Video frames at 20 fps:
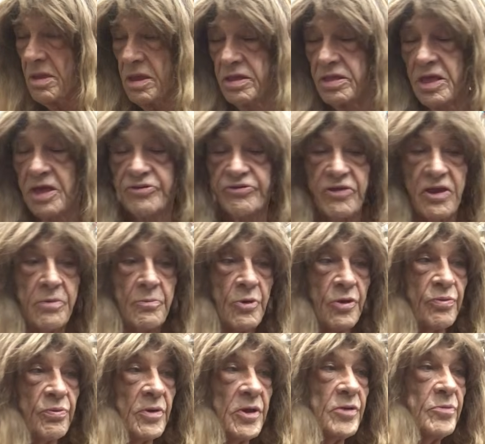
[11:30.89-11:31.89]
That's the same
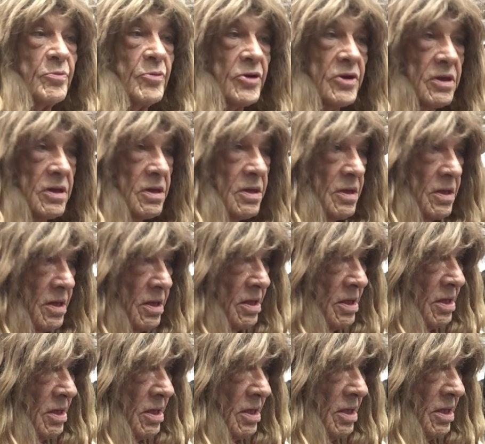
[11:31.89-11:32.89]
with Facebook.
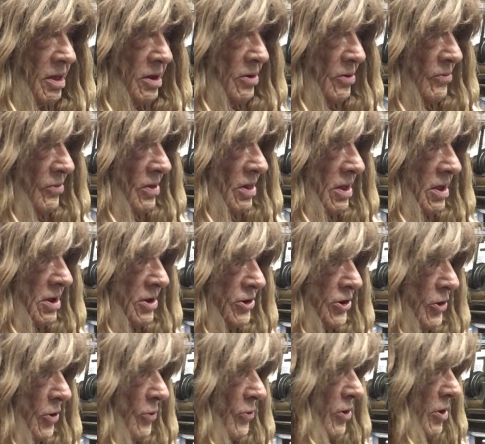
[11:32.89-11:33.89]
You don't really get to
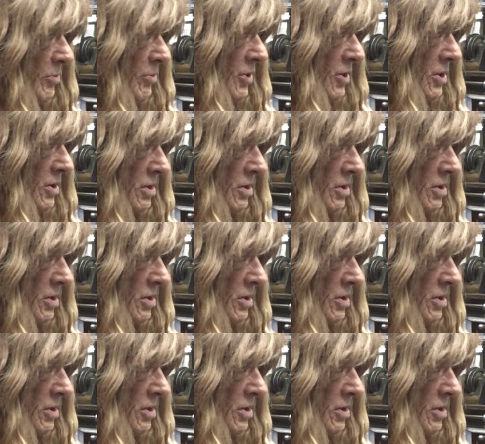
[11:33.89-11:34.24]
know anybody.